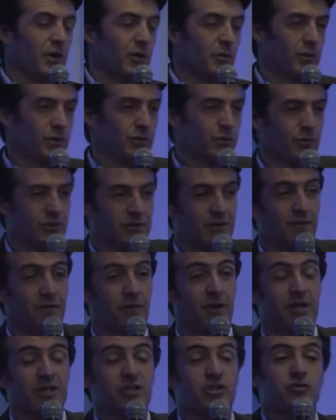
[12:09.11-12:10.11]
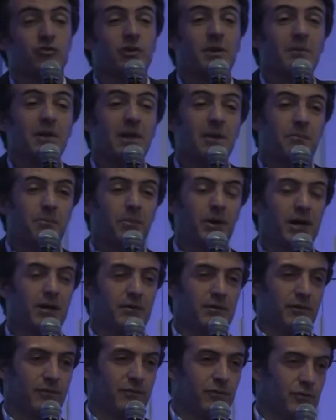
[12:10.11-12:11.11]
what was an extremely
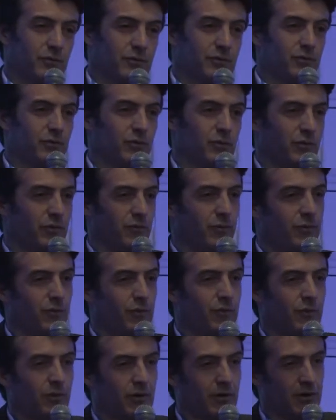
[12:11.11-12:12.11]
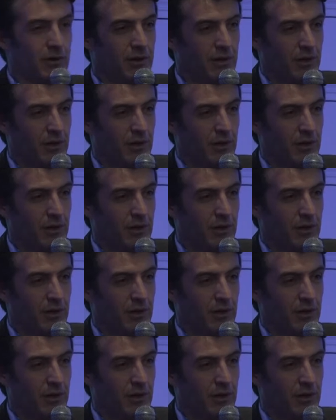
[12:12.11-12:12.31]
powerful tool for